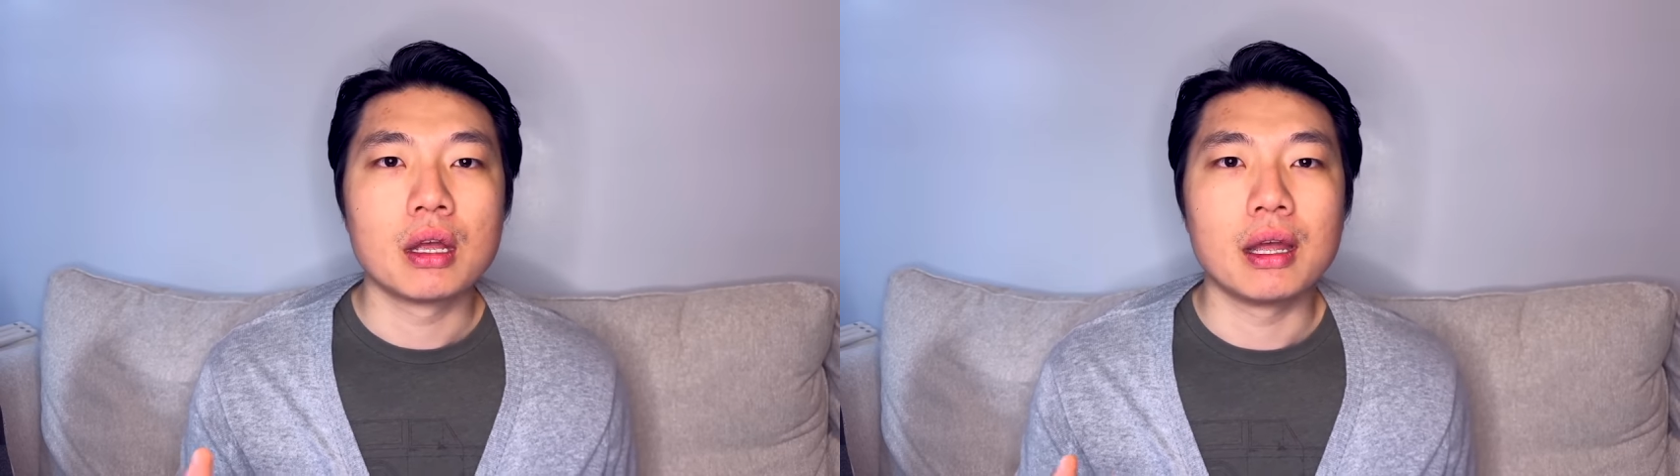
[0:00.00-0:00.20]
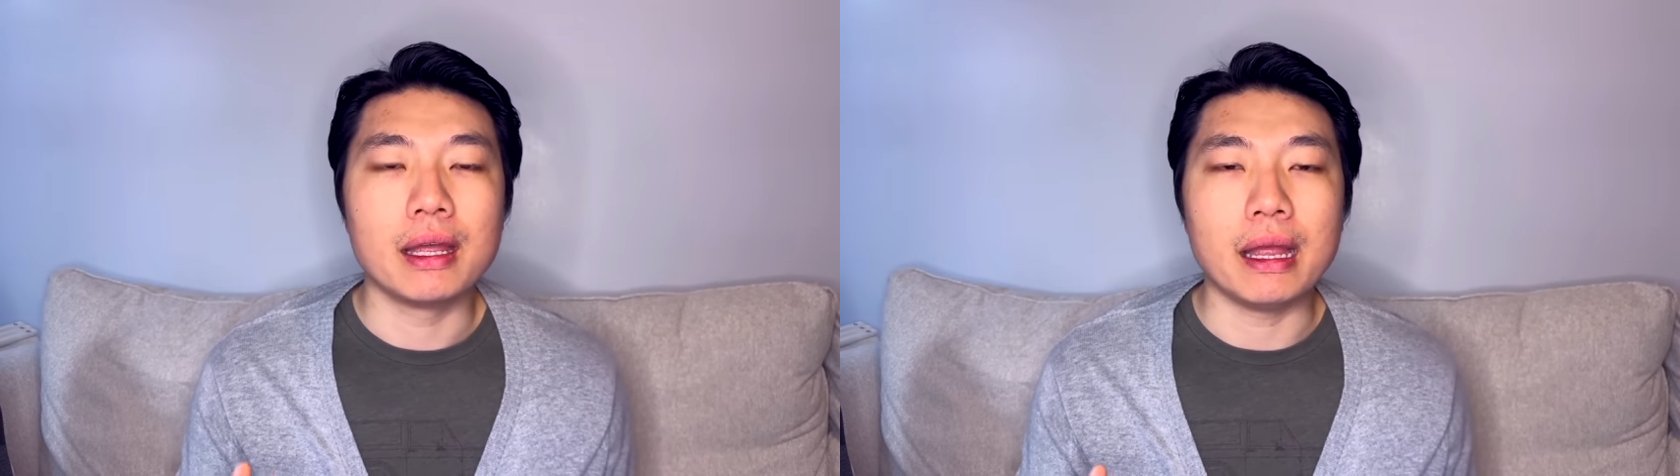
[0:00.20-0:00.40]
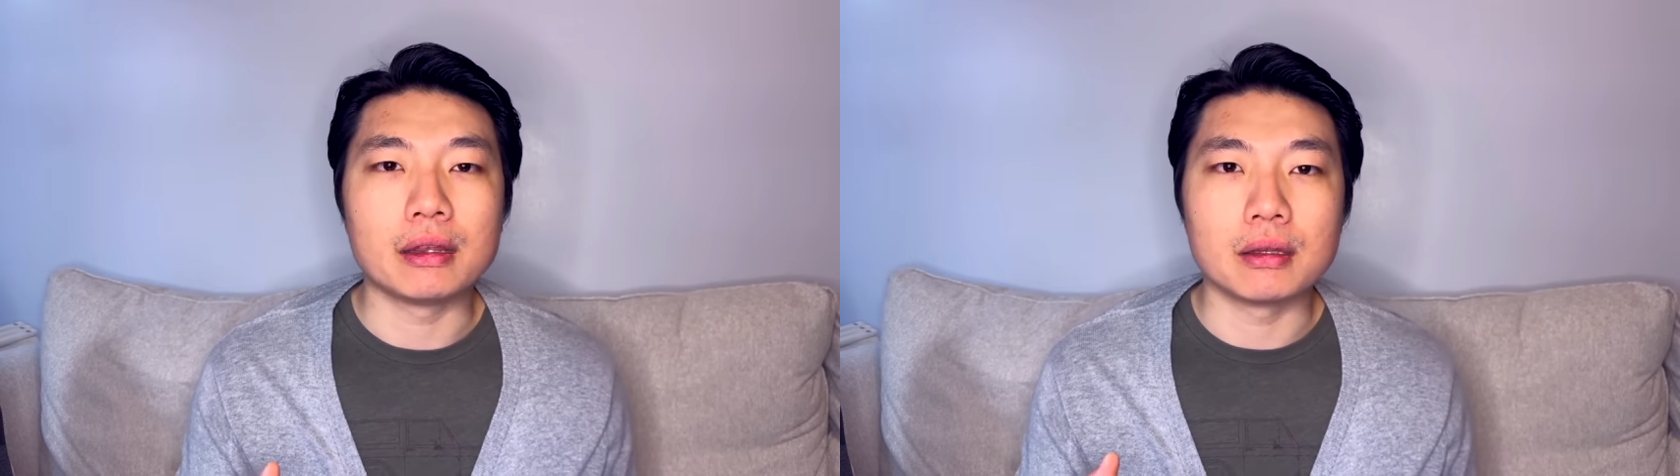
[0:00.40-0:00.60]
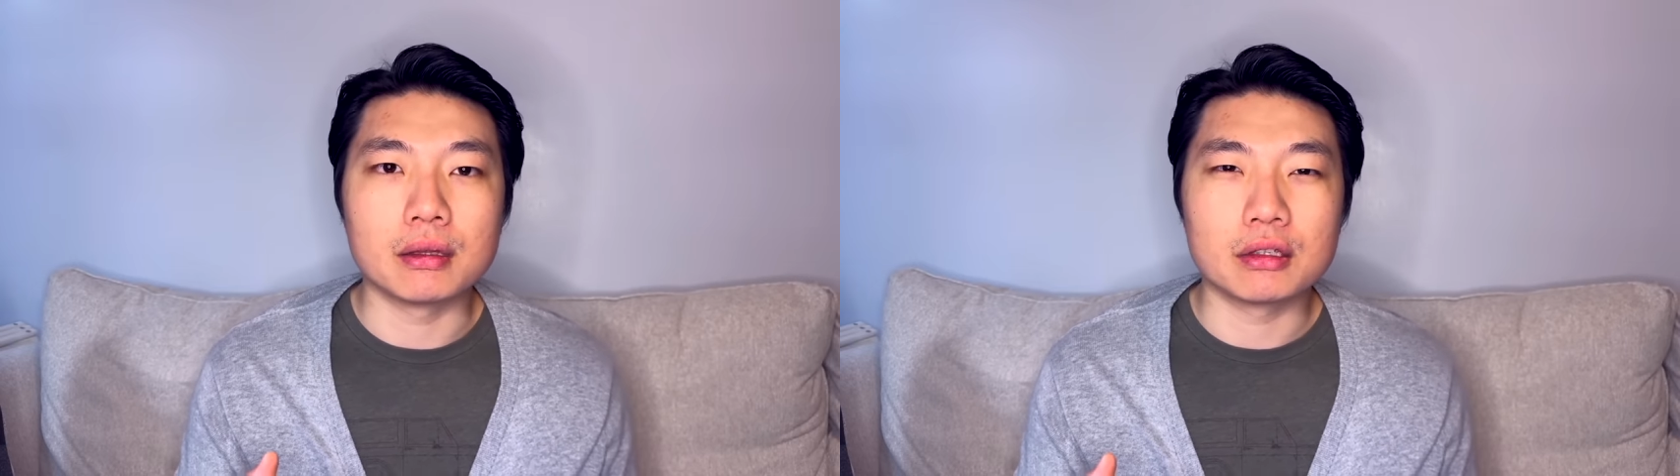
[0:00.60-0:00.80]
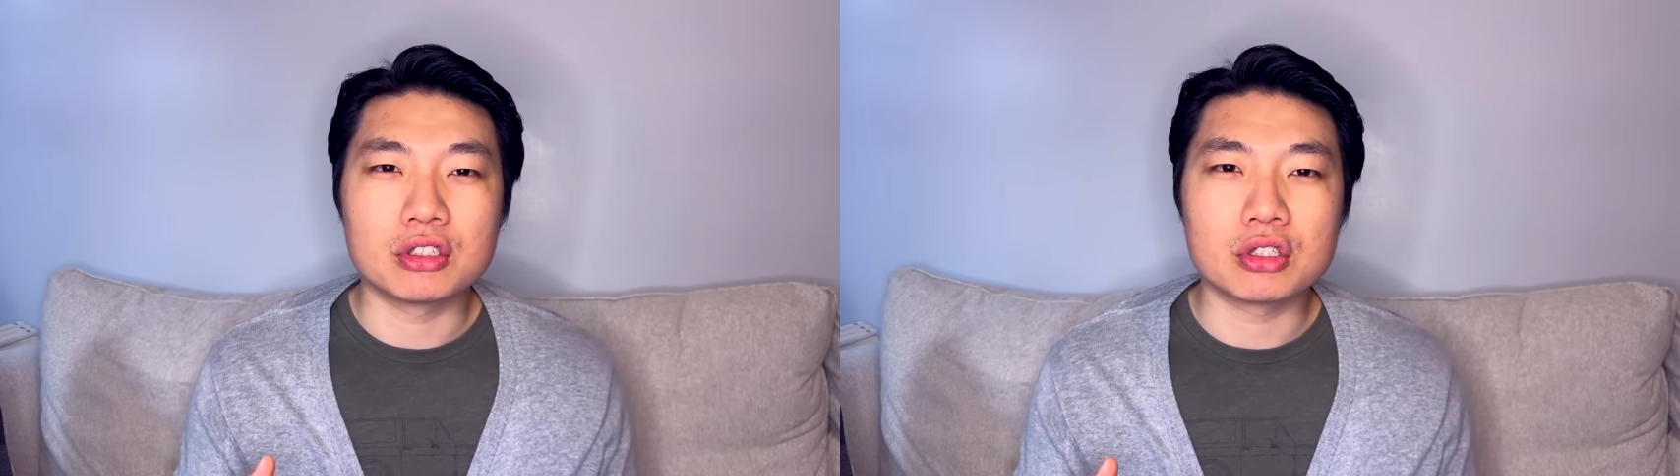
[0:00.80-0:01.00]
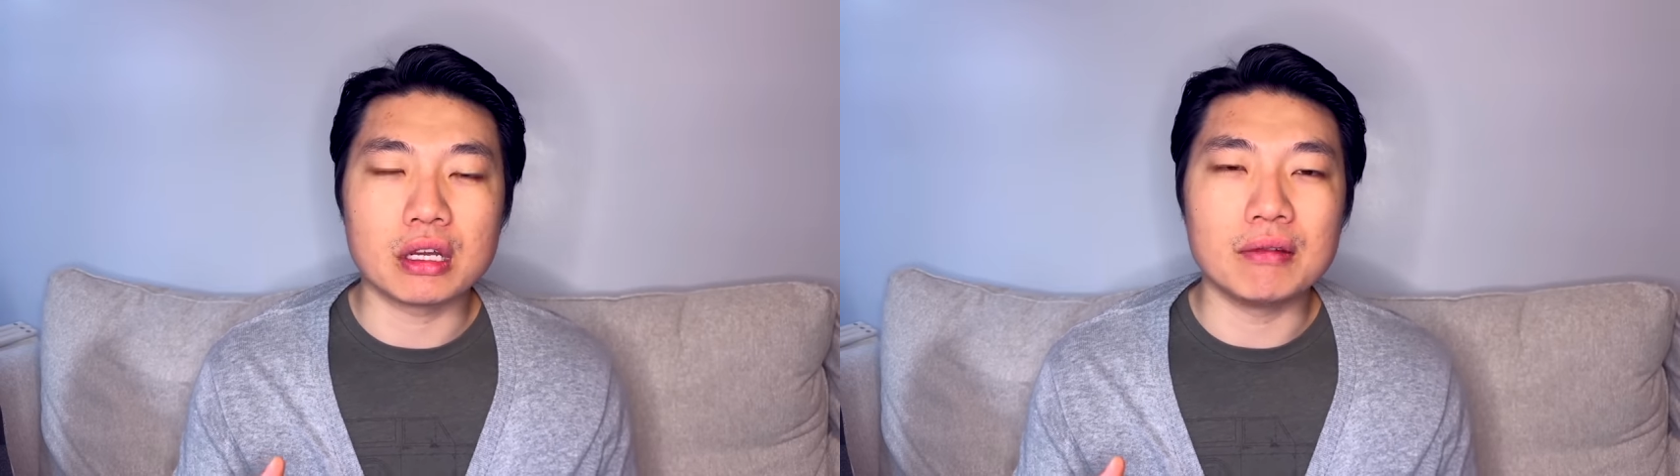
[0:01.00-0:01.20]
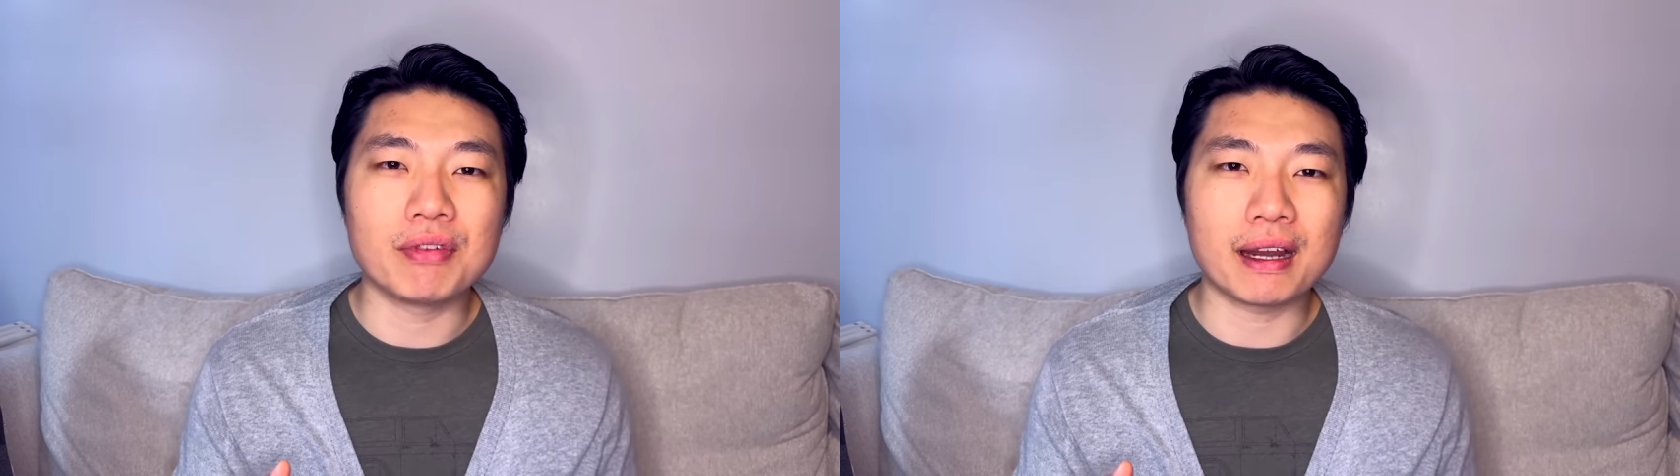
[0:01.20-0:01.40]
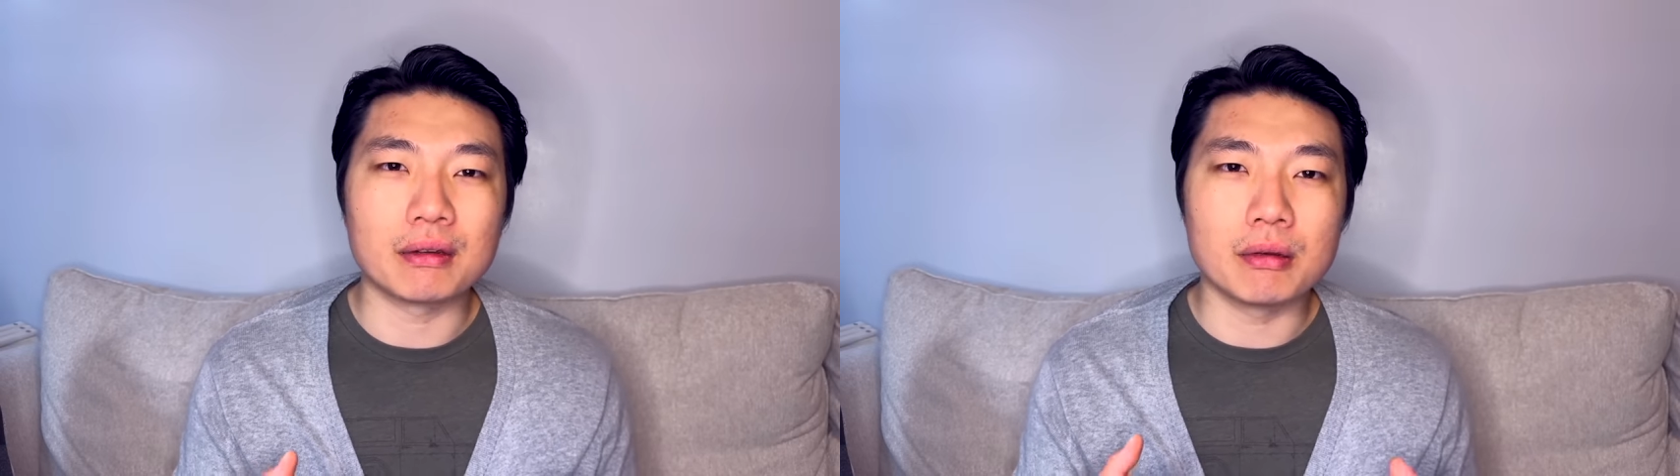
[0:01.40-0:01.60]
and just in
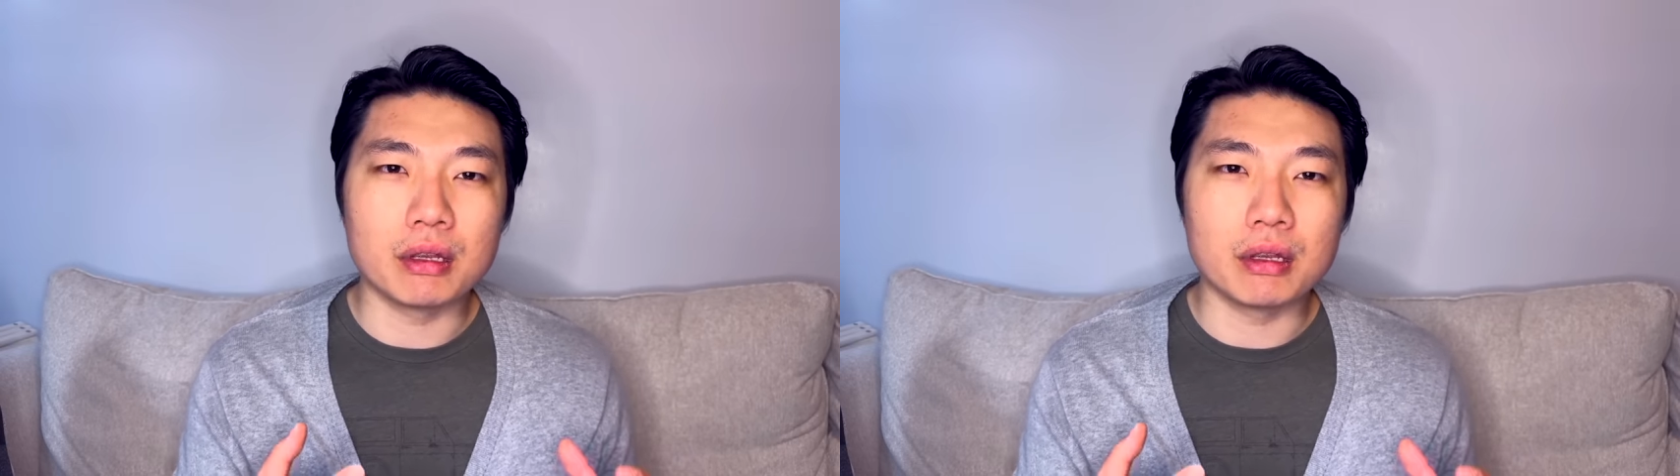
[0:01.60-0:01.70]
fact,